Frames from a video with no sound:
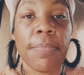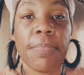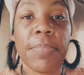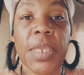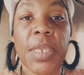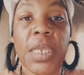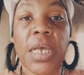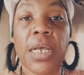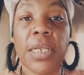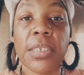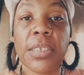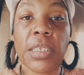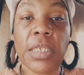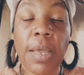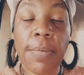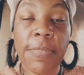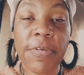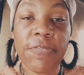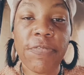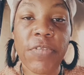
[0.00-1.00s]
because
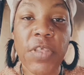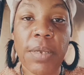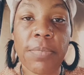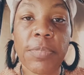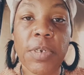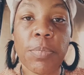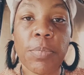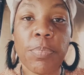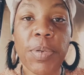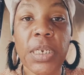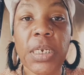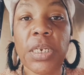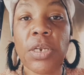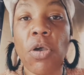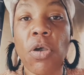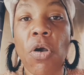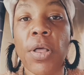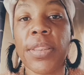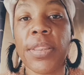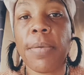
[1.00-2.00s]
some of them, depending
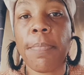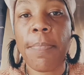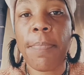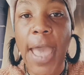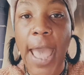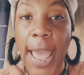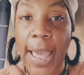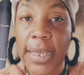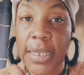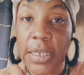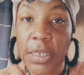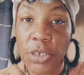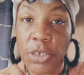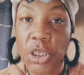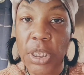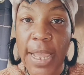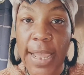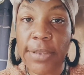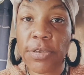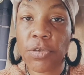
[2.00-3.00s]
on the package
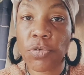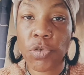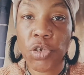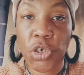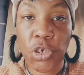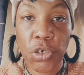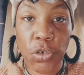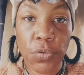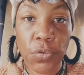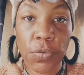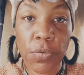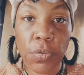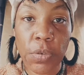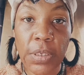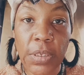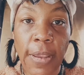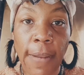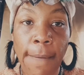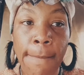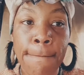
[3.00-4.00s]
that you choose,